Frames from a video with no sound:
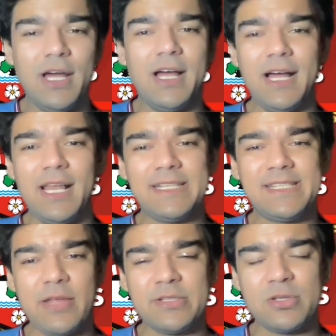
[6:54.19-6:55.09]
Let's
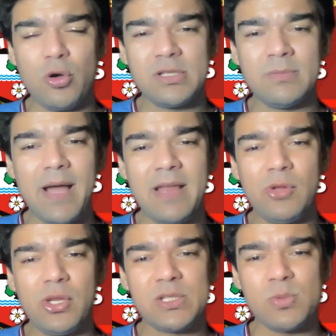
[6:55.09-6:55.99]
see how this goes in Bayern
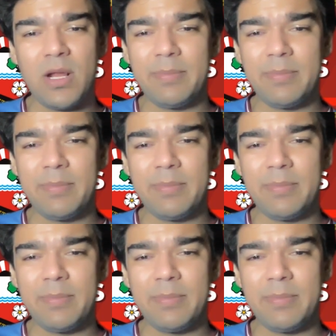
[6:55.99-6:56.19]
Munich as well.